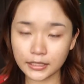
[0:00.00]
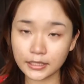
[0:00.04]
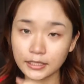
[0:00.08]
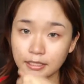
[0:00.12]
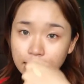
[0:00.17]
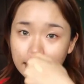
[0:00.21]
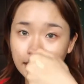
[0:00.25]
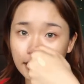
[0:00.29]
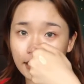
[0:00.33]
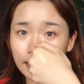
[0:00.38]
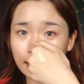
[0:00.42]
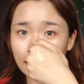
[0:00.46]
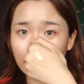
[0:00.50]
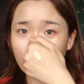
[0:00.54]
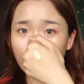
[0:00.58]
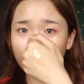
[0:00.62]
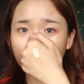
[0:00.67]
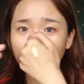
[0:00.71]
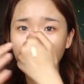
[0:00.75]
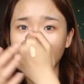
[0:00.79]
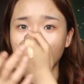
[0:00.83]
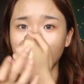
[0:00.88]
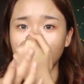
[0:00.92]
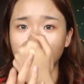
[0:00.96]
take a couple
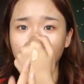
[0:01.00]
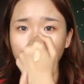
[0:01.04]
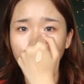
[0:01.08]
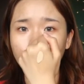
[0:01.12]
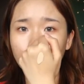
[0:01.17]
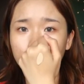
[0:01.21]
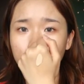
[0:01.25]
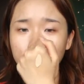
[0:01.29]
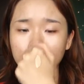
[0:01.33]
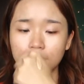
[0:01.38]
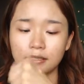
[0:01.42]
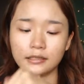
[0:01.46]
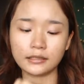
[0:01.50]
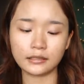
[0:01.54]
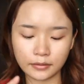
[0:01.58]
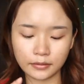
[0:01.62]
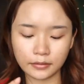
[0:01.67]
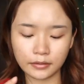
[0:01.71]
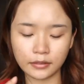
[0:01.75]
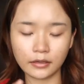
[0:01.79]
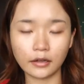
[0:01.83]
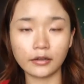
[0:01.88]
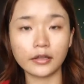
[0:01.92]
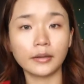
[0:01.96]
of drops
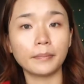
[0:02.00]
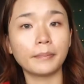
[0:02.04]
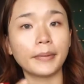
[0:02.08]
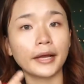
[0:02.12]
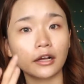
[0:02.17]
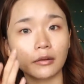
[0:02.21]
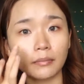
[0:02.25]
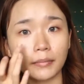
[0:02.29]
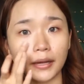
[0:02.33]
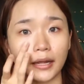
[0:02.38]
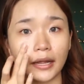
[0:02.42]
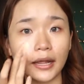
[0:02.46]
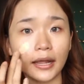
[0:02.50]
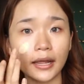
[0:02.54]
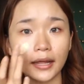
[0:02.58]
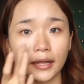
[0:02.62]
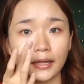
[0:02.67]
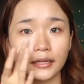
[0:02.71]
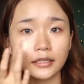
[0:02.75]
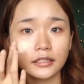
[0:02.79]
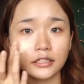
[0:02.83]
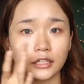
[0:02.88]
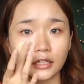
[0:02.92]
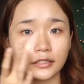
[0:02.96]
on the back of my hand,
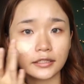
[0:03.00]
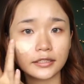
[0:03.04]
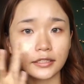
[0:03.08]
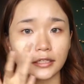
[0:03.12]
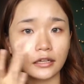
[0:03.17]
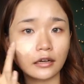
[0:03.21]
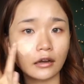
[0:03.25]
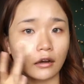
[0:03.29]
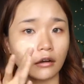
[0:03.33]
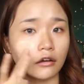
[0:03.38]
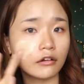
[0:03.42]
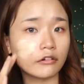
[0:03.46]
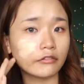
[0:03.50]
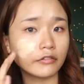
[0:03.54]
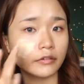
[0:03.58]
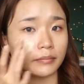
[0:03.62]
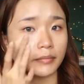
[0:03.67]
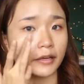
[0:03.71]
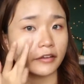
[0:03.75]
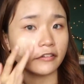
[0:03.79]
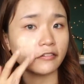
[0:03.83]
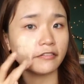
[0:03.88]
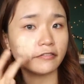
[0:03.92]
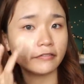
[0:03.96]
dotting it all over my
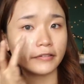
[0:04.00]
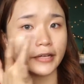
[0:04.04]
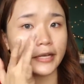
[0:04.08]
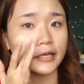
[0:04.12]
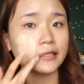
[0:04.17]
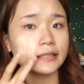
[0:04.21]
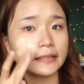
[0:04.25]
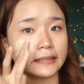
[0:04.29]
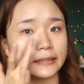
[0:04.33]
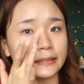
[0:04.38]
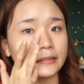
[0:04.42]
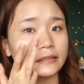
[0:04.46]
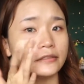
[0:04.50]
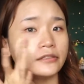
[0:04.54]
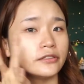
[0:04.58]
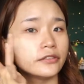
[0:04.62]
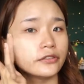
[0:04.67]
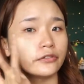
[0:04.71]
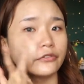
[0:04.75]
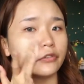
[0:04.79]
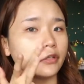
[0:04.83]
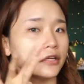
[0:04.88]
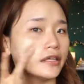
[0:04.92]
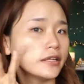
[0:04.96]
face. You don't
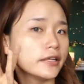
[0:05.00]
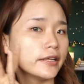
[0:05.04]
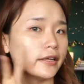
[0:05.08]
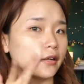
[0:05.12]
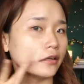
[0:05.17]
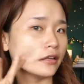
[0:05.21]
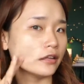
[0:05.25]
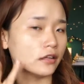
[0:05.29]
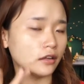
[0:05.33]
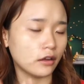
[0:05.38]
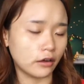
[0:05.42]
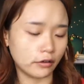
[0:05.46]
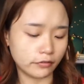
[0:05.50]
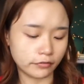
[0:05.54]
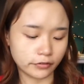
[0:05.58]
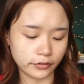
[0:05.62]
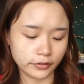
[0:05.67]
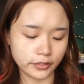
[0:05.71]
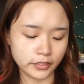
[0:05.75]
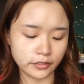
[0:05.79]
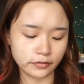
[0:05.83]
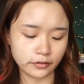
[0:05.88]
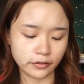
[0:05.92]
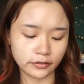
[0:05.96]
really need a lot for this
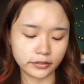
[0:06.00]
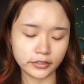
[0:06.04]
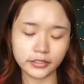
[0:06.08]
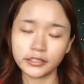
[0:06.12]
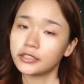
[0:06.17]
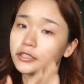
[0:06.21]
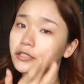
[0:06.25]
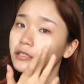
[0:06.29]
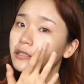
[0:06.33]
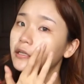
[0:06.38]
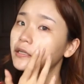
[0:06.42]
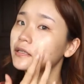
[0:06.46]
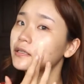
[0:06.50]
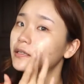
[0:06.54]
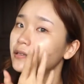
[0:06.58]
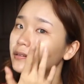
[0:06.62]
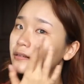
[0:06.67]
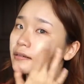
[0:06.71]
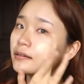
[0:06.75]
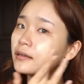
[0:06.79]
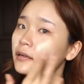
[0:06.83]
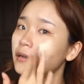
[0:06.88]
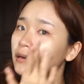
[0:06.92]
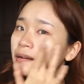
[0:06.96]
foundation, and it
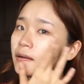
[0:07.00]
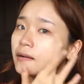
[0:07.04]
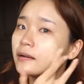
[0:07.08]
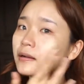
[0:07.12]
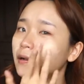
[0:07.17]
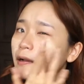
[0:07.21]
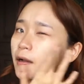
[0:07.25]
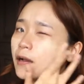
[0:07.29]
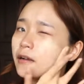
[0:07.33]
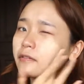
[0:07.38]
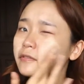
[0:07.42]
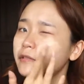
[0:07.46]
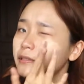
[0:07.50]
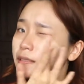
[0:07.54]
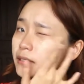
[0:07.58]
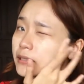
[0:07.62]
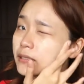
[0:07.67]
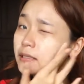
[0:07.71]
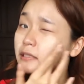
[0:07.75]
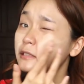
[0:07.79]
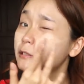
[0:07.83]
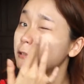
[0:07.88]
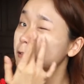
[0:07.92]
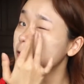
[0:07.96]
covers
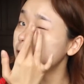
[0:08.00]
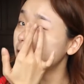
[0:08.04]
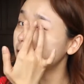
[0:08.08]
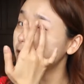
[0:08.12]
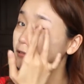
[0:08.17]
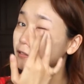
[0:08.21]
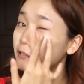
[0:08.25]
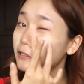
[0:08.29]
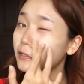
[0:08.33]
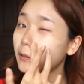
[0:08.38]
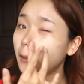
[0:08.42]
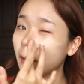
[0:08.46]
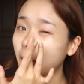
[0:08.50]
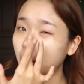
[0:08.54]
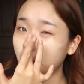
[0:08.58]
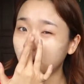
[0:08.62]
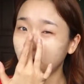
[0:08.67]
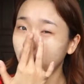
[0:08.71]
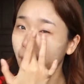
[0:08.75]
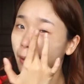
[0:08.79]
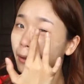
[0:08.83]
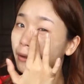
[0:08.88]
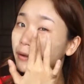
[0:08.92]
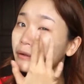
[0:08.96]
generally quite
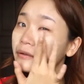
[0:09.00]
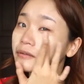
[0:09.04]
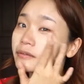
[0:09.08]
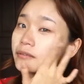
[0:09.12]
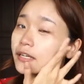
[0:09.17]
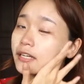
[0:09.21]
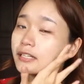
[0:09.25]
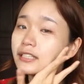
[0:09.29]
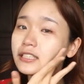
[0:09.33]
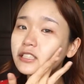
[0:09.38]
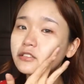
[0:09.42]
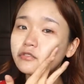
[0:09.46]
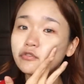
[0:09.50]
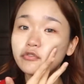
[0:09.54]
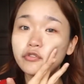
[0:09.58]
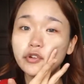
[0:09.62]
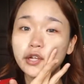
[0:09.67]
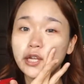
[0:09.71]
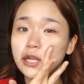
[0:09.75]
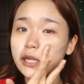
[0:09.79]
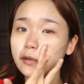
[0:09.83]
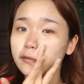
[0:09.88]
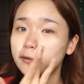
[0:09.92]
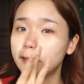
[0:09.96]
well, and it's
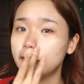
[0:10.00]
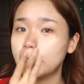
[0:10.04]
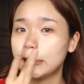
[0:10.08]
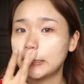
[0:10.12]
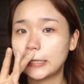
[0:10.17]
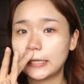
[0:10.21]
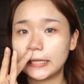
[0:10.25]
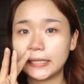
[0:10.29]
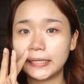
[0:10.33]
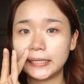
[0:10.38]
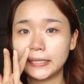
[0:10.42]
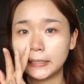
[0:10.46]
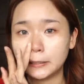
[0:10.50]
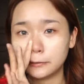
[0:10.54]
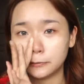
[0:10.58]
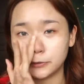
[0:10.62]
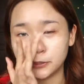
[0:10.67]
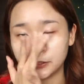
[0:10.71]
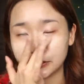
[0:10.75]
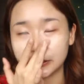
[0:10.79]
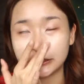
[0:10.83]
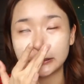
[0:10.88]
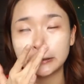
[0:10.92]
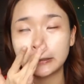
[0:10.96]
really thin,
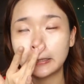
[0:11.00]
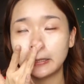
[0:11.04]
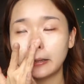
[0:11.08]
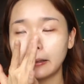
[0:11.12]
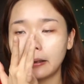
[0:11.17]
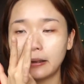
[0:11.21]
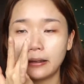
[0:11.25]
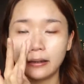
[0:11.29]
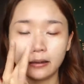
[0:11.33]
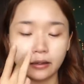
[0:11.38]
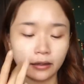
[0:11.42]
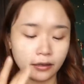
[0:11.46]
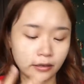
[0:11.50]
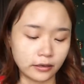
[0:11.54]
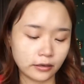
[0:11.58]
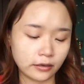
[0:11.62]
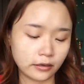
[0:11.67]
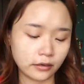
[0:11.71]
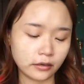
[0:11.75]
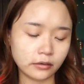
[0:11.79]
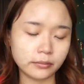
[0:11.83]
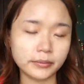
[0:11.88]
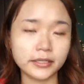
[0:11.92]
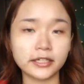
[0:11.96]
which, oh
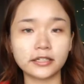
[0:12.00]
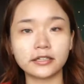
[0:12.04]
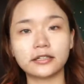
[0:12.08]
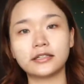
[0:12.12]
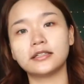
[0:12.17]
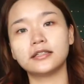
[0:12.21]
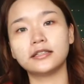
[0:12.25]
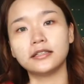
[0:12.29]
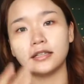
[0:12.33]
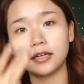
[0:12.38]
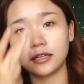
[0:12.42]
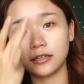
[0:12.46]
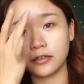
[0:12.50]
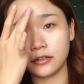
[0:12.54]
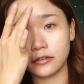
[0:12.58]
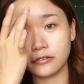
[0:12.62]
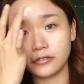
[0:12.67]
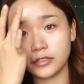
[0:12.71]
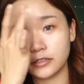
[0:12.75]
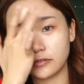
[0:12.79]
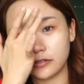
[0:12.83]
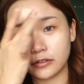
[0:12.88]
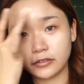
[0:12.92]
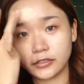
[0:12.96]
my god, I love this
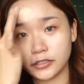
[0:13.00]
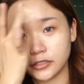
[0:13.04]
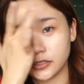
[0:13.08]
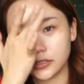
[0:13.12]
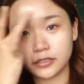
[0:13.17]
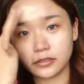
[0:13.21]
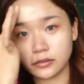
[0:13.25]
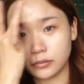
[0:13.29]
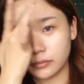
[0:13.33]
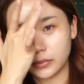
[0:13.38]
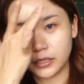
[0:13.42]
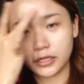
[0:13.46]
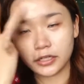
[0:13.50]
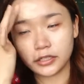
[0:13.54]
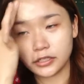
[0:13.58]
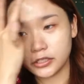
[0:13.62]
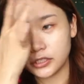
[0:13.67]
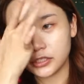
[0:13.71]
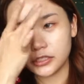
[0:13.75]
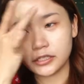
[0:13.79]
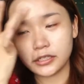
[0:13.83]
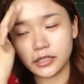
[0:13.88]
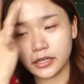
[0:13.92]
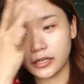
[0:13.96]
foundation so much,
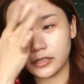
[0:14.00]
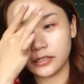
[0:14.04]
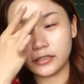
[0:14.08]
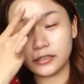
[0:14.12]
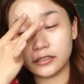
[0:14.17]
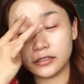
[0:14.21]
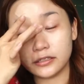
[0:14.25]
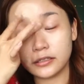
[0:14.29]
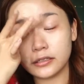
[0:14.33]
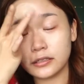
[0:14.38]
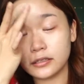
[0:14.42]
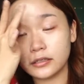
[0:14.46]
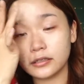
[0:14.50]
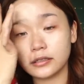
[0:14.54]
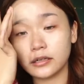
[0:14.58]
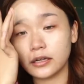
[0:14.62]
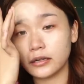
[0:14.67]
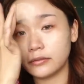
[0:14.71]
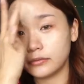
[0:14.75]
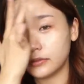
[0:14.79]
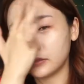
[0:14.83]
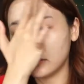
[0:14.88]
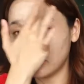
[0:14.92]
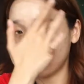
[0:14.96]
and I
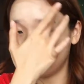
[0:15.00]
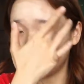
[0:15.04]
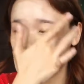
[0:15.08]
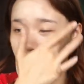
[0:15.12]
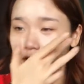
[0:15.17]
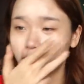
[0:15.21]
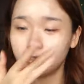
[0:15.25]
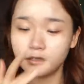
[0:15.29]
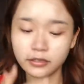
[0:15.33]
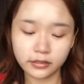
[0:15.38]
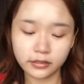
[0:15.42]
will never